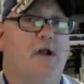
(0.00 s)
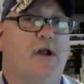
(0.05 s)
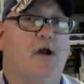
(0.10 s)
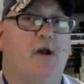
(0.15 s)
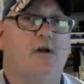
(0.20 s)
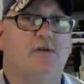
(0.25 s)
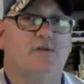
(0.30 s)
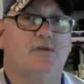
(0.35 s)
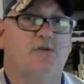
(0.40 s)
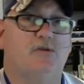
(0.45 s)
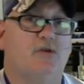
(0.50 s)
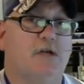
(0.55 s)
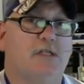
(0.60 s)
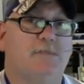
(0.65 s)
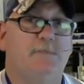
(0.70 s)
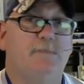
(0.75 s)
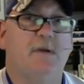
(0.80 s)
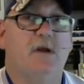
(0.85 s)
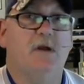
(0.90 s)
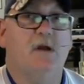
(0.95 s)
cards and drinks
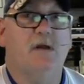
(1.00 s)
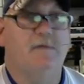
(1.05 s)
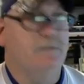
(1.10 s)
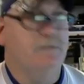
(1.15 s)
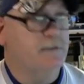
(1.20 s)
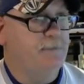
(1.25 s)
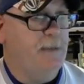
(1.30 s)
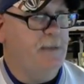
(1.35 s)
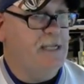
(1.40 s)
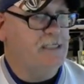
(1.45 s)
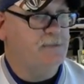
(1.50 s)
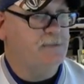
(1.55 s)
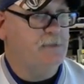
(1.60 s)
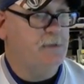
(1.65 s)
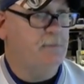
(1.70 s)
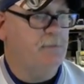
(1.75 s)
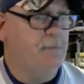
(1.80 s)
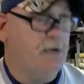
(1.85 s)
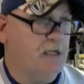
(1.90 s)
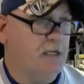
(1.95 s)
beer out of his
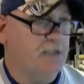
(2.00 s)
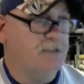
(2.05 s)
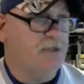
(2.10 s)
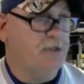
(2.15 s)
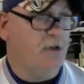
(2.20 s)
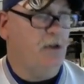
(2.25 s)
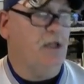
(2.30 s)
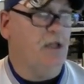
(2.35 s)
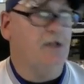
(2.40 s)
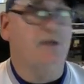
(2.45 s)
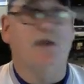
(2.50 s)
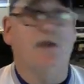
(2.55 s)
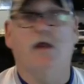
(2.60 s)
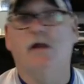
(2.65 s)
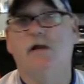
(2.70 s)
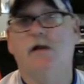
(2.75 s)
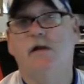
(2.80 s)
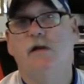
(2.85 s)
basement, but I still like to